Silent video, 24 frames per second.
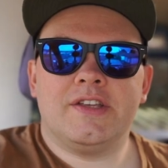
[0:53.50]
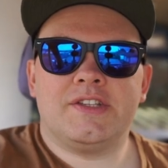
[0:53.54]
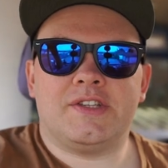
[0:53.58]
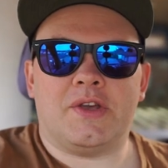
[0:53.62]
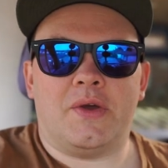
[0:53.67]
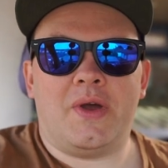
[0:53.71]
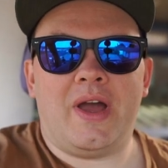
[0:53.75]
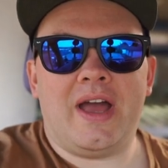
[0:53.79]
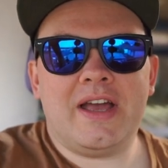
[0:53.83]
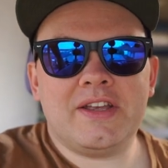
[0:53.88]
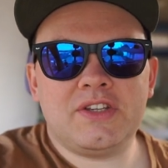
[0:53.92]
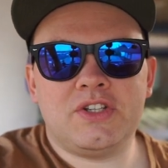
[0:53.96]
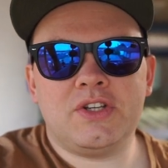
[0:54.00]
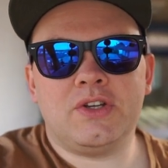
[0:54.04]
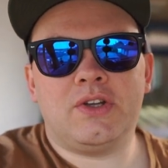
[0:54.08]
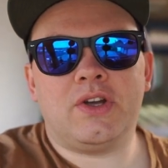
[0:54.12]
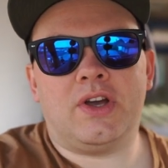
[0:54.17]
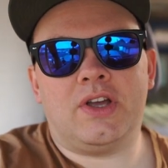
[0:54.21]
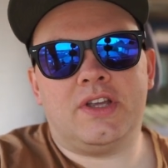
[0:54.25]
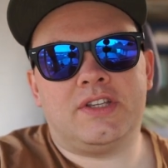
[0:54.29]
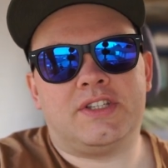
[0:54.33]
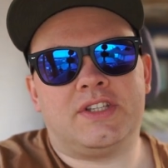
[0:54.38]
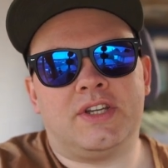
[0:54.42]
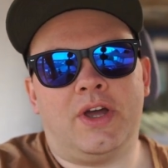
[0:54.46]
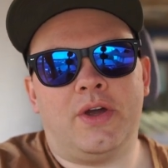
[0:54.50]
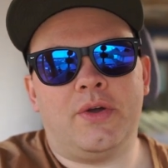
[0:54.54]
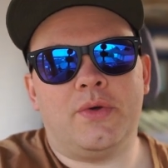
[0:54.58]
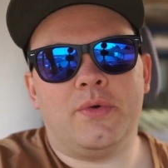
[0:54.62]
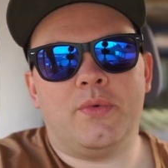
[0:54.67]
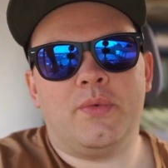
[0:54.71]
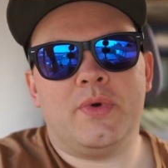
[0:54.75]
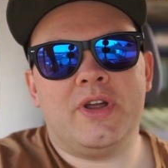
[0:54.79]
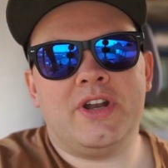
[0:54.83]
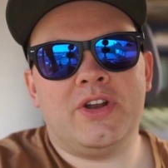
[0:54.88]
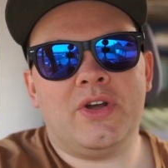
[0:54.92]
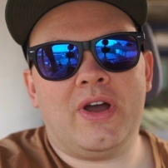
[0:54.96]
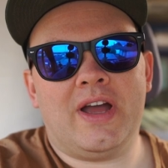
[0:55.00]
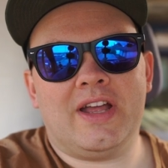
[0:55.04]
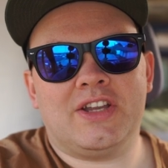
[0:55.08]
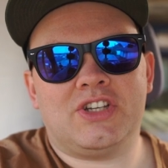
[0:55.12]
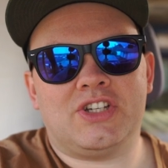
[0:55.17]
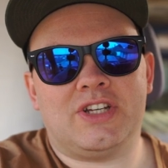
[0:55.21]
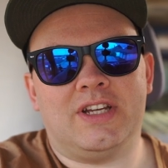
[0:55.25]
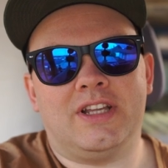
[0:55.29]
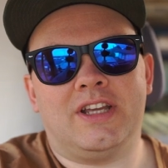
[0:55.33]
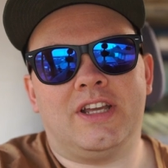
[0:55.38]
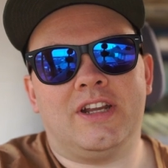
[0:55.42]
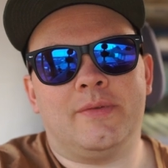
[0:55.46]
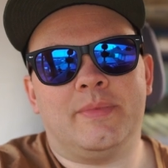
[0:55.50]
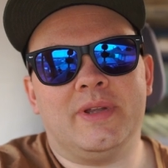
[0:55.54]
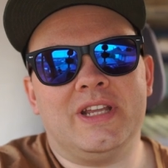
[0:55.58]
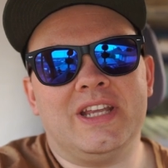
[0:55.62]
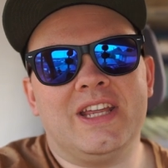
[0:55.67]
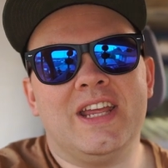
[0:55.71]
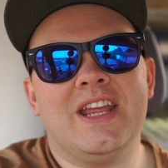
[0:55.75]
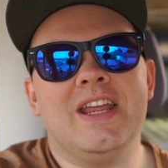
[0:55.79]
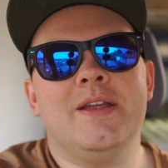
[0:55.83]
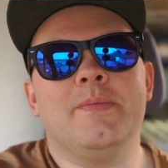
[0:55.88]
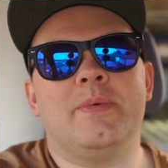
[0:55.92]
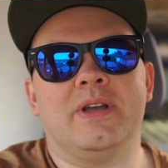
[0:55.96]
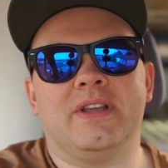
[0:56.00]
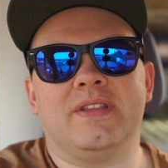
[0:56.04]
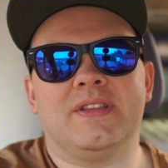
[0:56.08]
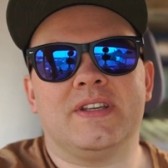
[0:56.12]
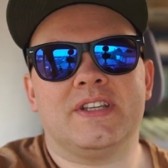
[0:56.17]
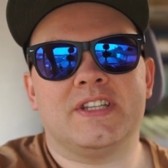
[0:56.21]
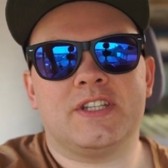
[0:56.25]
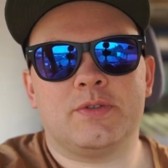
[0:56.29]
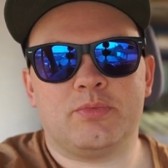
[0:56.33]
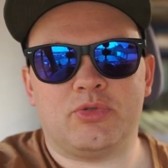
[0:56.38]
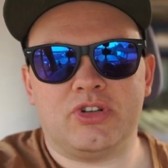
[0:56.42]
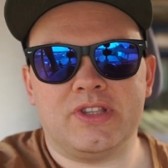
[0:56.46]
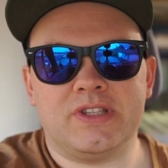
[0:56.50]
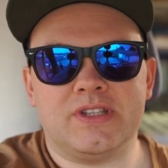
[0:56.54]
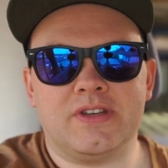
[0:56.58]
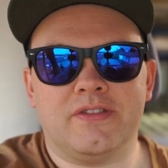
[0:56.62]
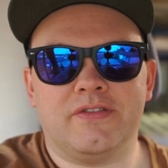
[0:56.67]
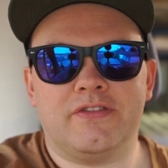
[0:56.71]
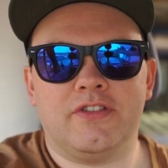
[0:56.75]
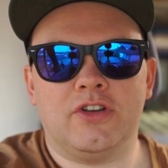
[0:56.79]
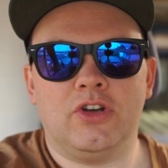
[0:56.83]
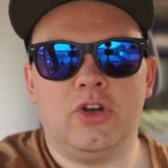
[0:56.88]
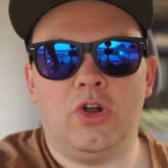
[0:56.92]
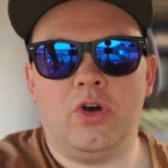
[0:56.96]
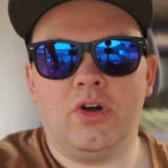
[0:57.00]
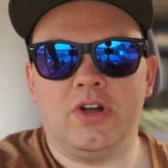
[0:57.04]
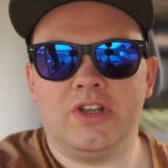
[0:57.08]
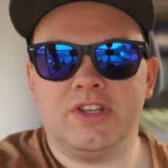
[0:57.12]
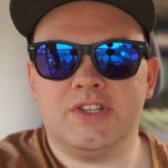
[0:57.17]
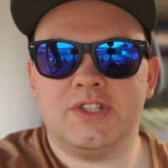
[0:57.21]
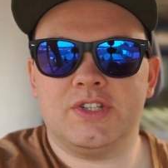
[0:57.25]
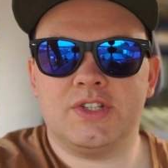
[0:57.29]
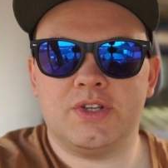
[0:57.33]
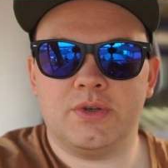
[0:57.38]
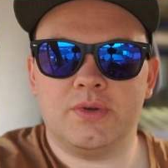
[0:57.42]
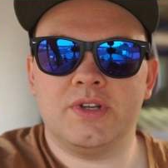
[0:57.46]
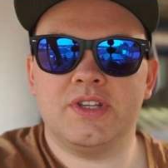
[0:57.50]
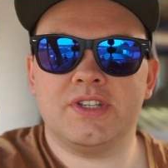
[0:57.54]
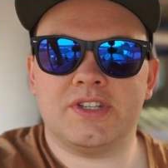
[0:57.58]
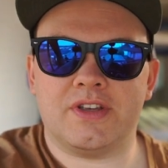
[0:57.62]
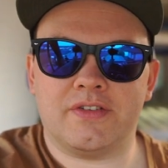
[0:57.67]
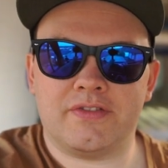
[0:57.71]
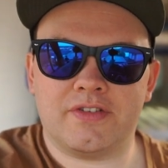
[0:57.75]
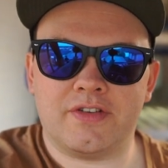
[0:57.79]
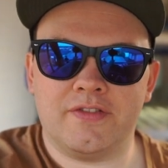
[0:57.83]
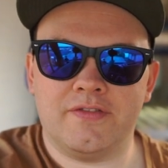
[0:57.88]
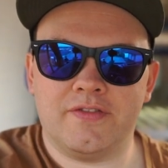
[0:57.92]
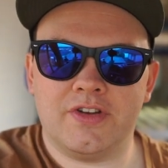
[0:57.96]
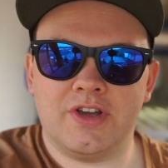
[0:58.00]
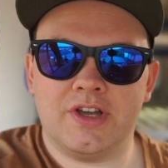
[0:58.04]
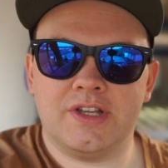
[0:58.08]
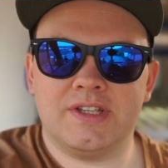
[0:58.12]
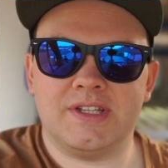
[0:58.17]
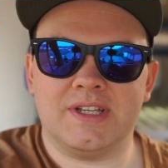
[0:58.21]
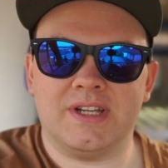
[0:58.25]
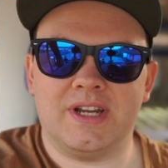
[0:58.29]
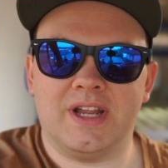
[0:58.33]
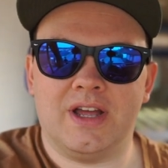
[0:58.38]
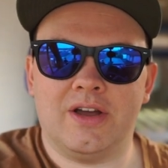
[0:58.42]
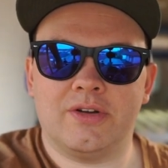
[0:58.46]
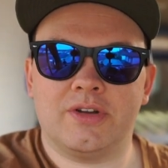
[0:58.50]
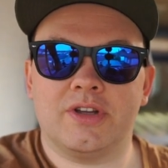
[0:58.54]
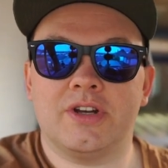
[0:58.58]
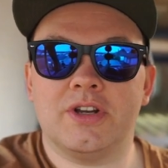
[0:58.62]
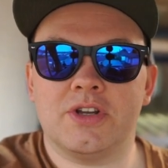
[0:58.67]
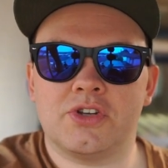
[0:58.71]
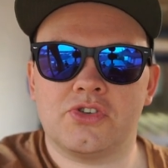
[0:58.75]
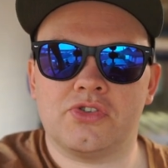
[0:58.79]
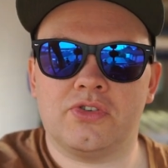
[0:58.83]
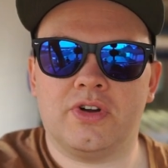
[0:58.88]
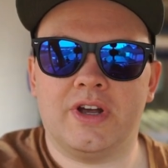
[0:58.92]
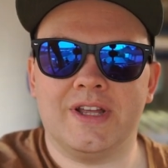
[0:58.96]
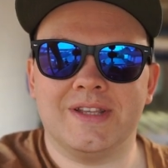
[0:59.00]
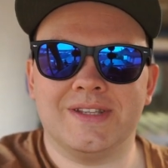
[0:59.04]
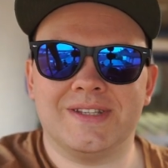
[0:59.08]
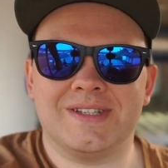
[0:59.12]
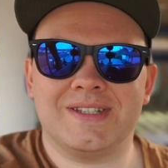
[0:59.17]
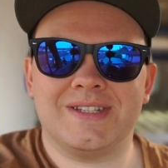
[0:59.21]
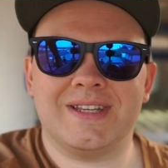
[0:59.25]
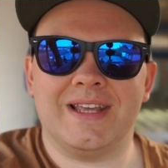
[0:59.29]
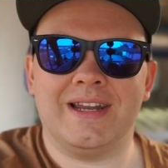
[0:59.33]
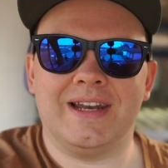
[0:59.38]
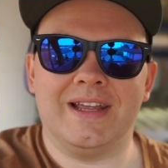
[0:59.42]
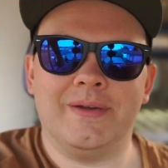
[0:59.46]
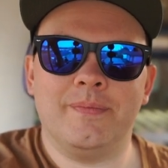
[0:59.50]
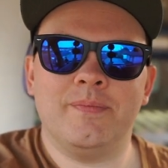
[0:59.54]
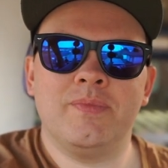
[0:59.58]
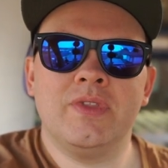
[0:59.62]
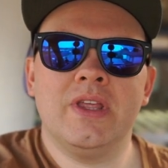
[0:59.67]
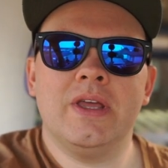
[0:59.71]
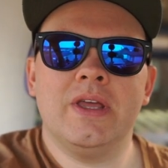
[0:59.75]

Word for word: So as you guys know, we're not actually going to be keeping this Sprinter for long. As soon as I've converted it, I'm going to try and sell it.